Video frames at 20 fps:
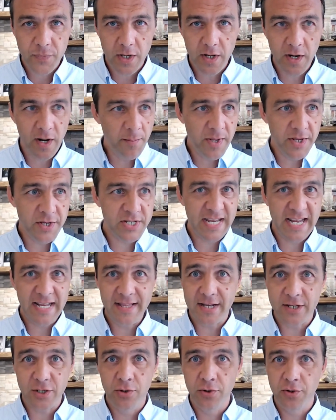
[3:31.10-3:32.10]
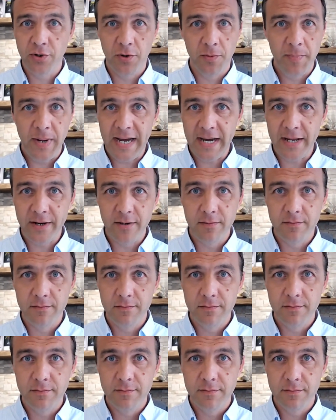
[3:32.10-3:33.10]
And I'm not saying that's good or bad.
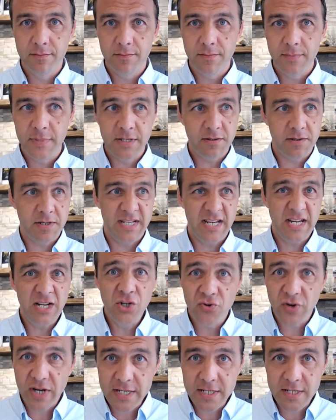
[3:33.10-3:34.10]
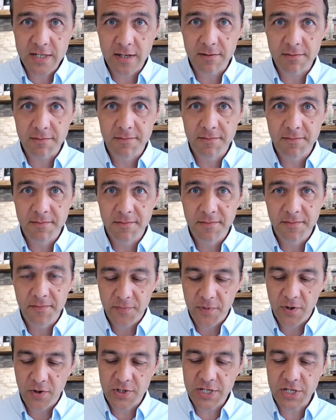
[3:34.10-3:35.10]
It's interesting
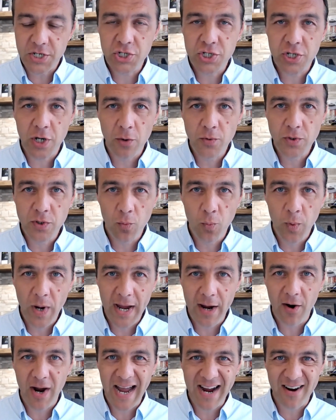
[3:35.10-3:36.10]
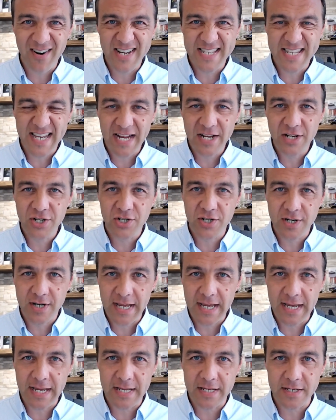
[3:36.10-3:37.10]
because it shows you where our attention
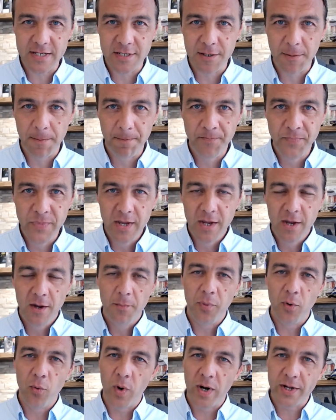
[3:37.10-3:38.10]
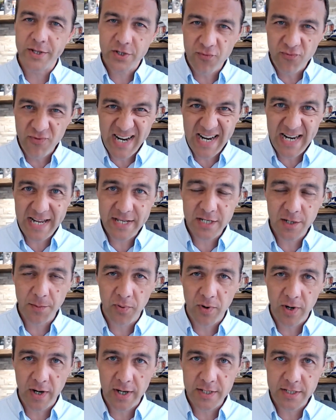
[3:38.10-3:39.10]
is. But what's really
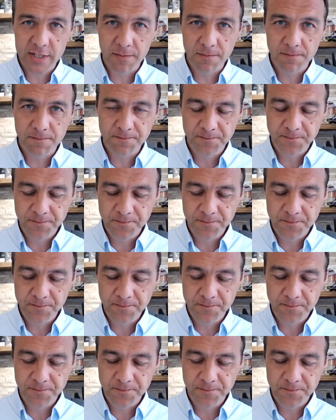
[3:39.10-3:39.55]
surprising,